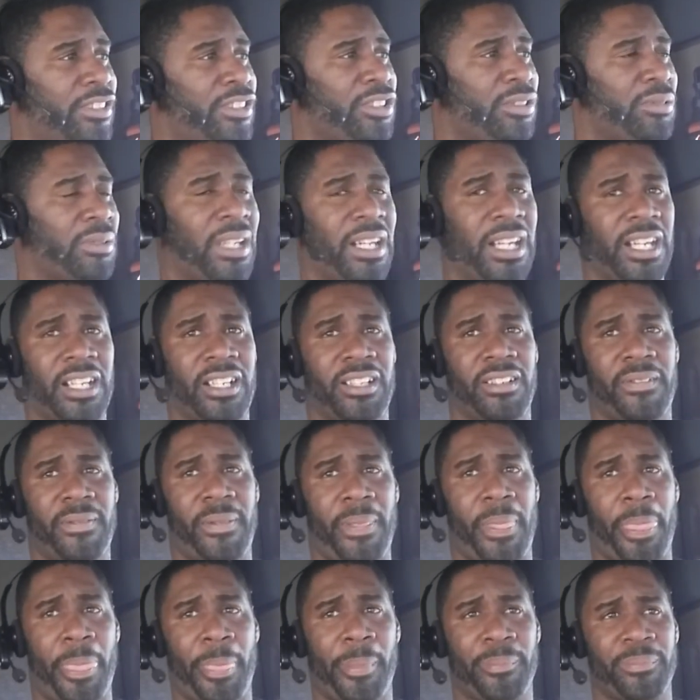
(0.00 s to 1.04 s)

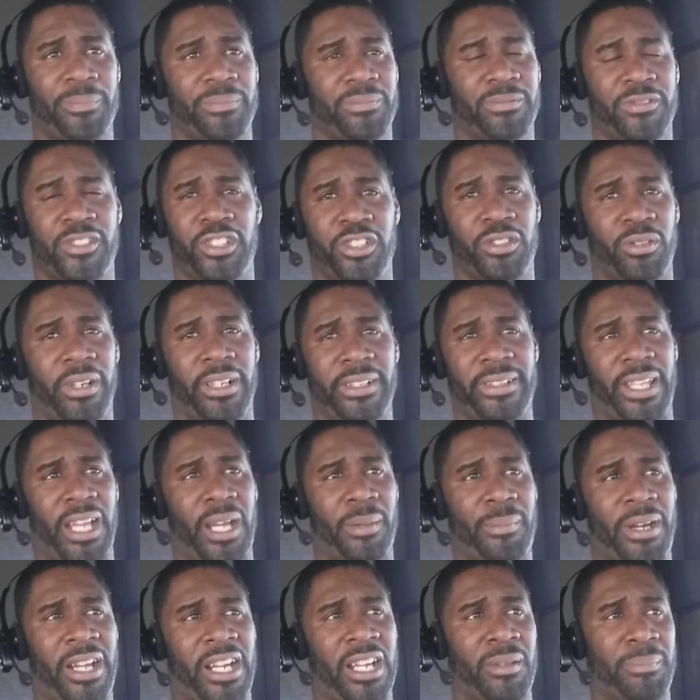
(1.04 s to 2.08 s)
to do
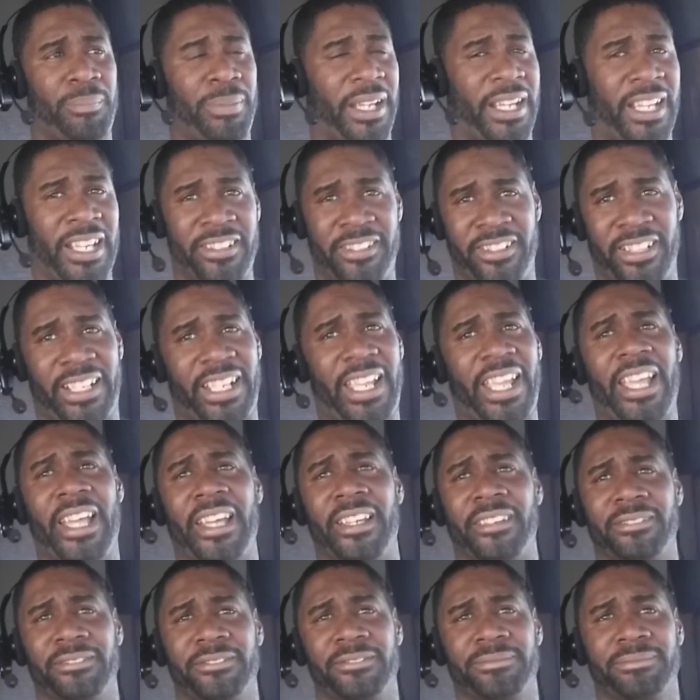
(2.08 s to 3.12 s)
anything about it, because you
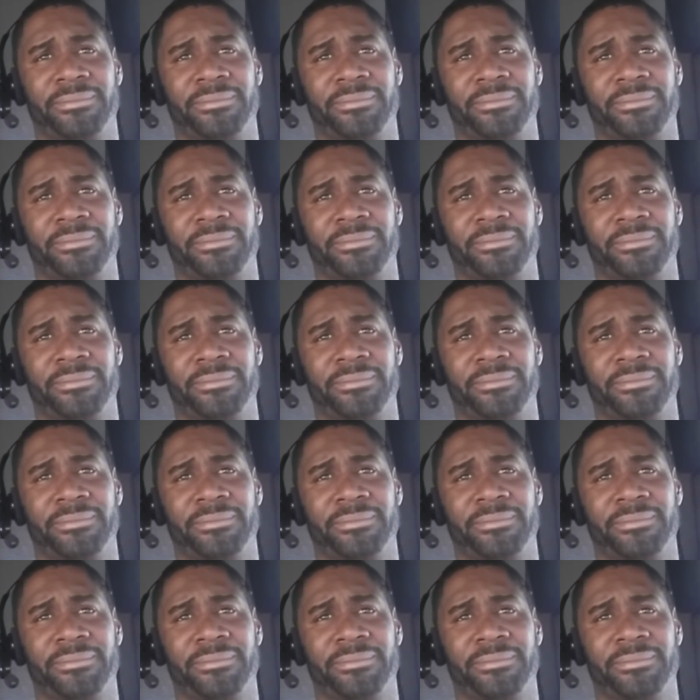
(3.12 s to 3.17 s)
can't.